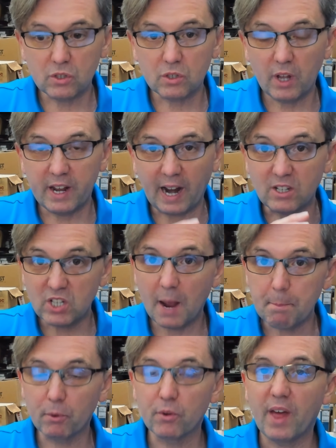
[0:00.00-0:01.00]
And I
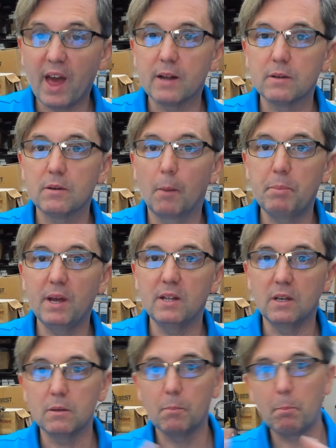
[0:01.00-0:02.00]
temper that
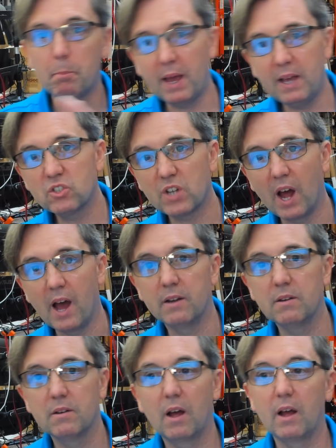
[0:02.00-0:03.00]
opinion based on